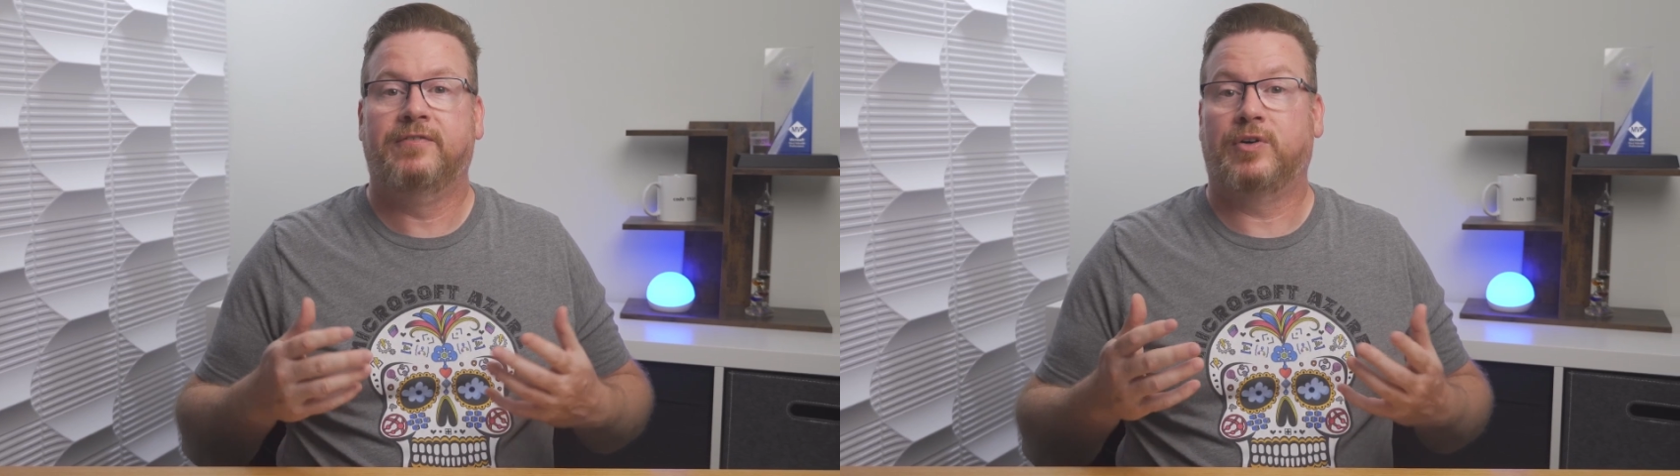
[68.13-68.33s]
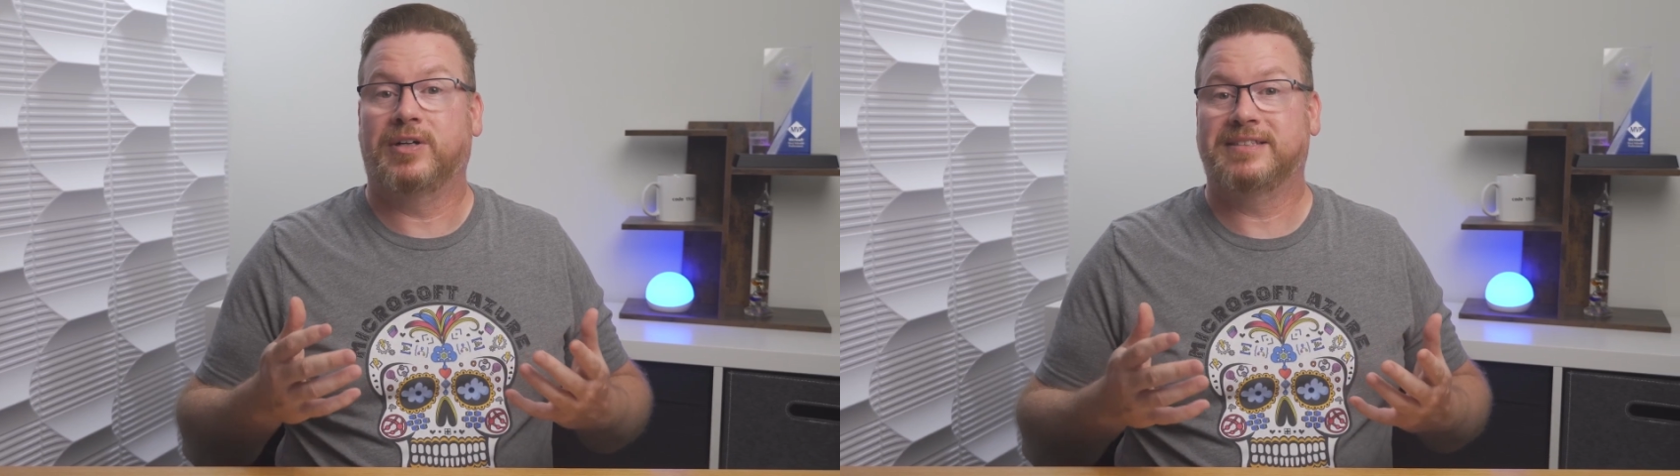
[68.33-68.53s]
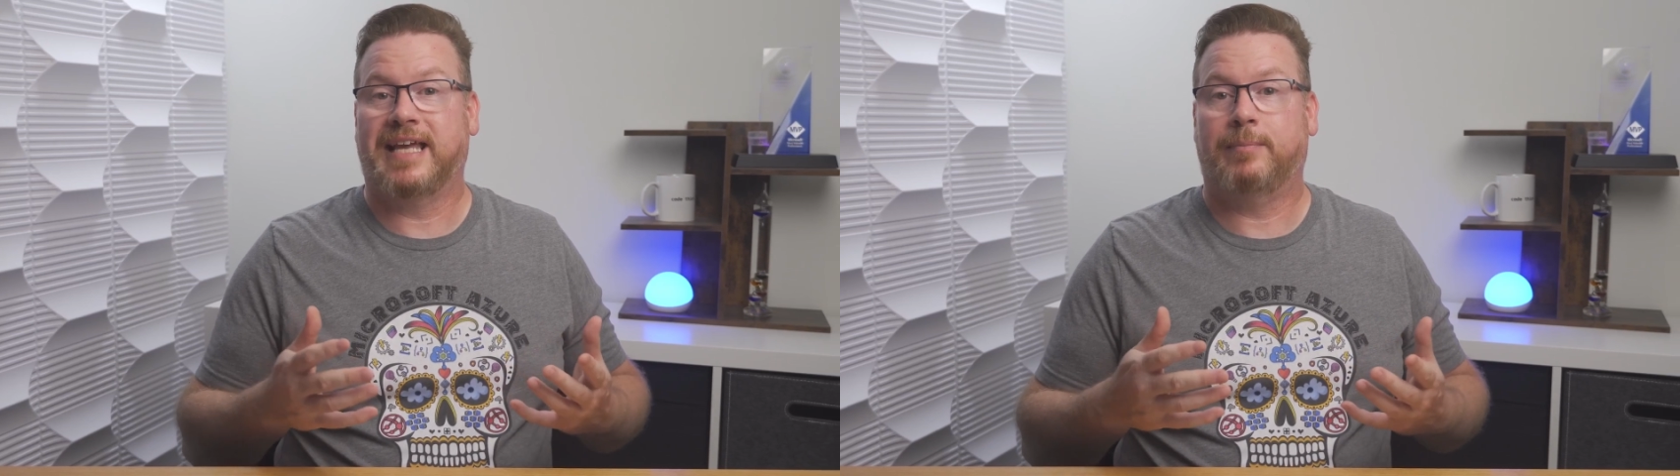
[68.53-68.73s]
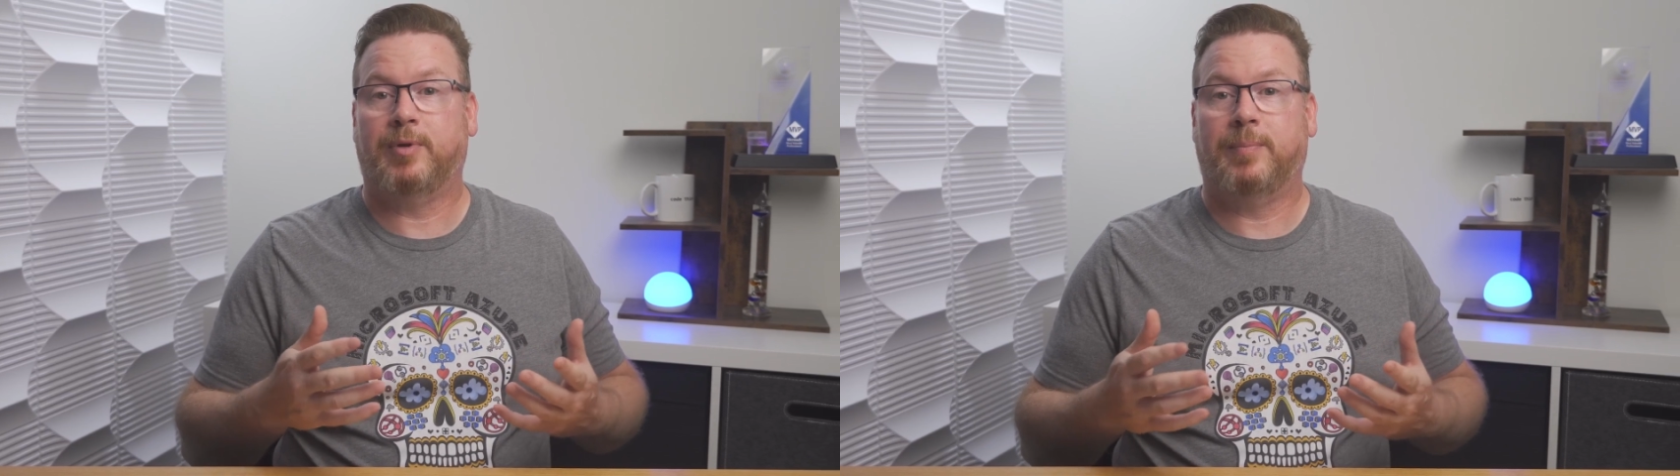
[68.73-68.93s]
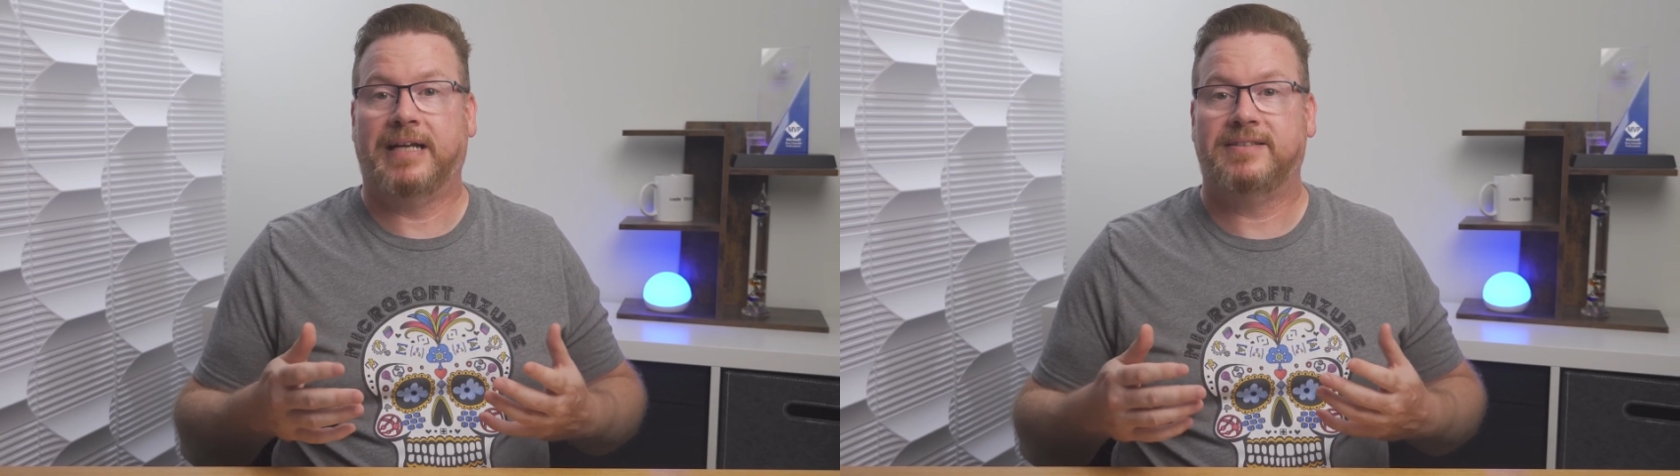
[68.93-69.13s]
for
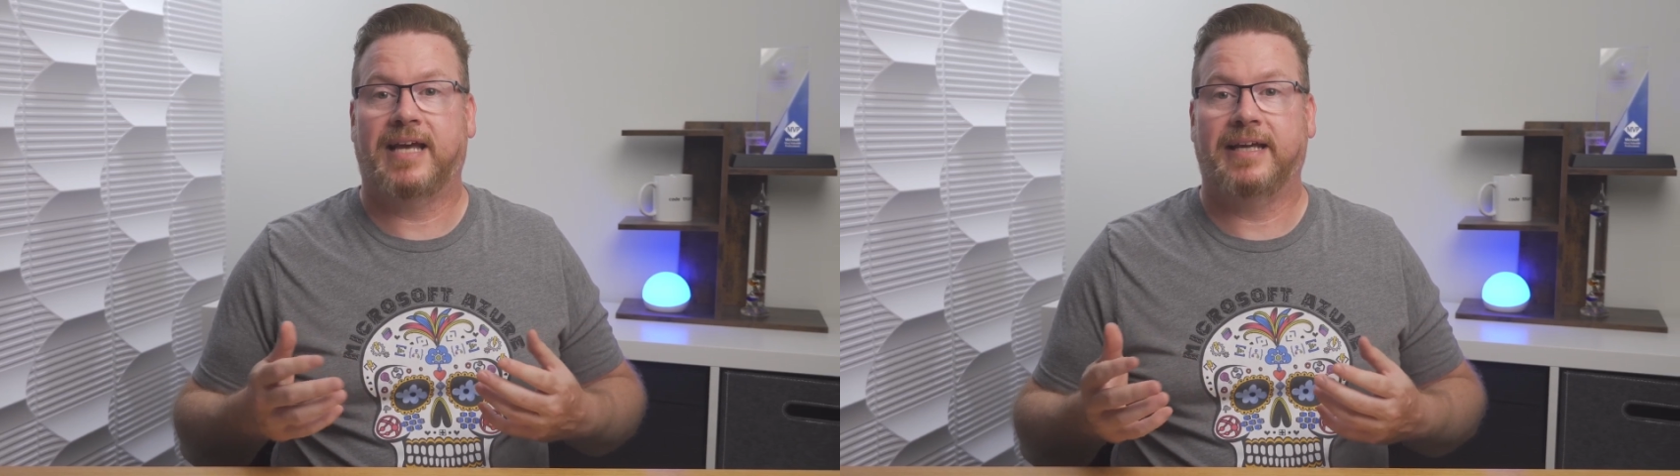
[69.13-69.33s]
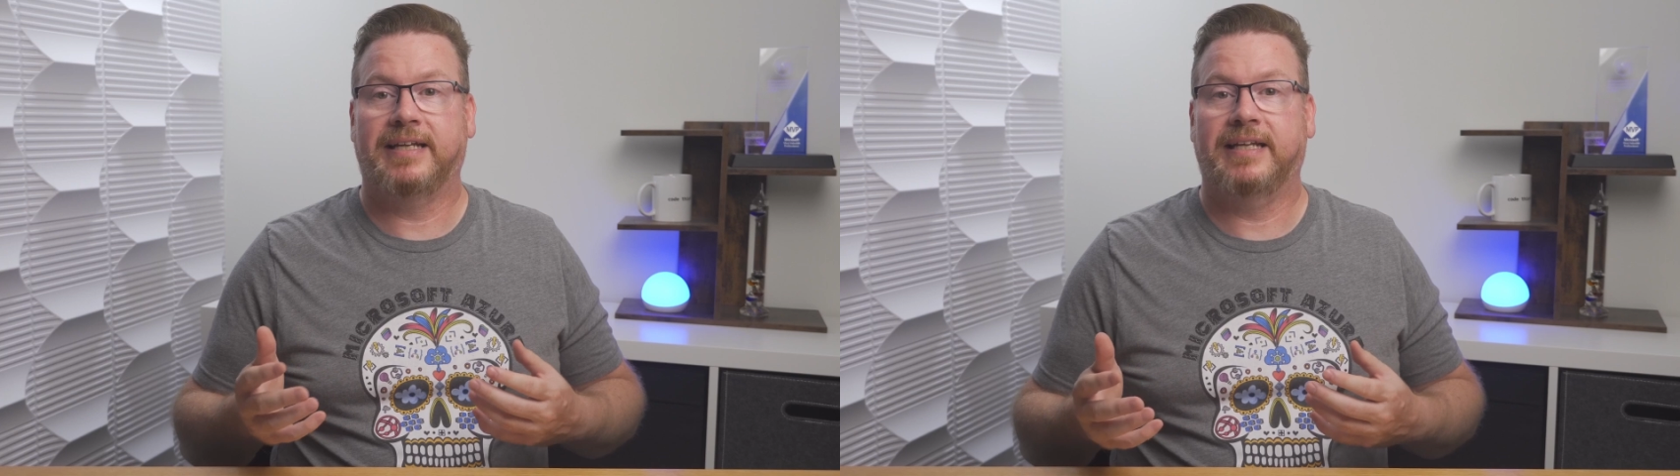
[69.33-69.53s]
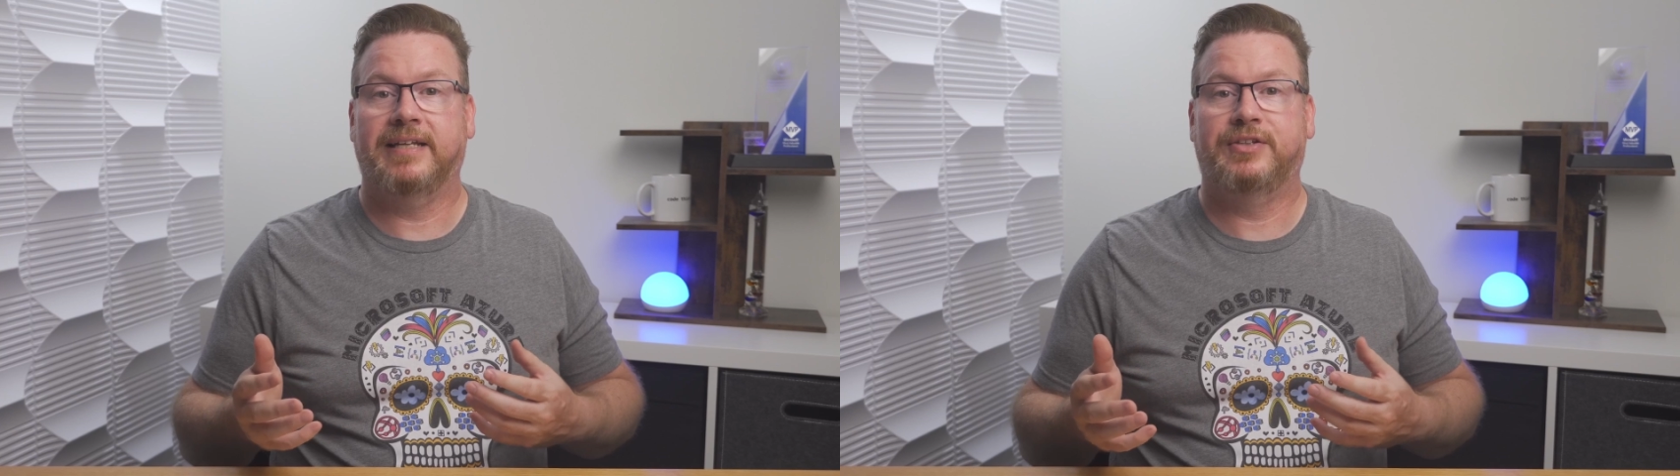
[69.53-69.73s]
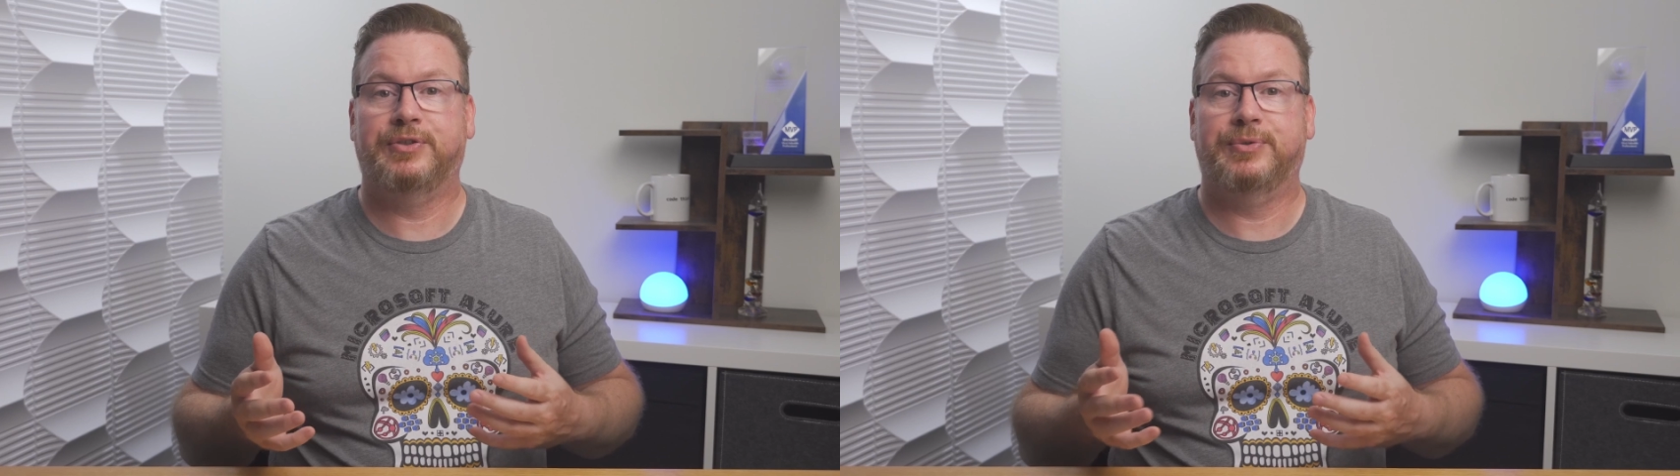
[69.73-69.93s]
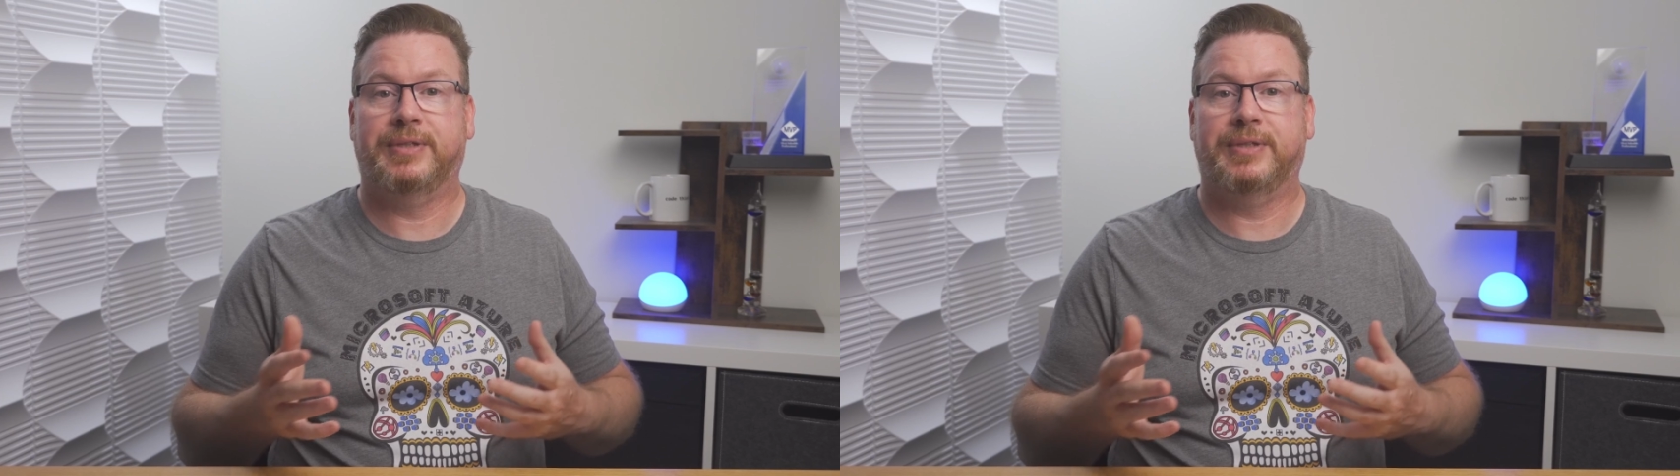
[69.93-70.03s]
example, by signing into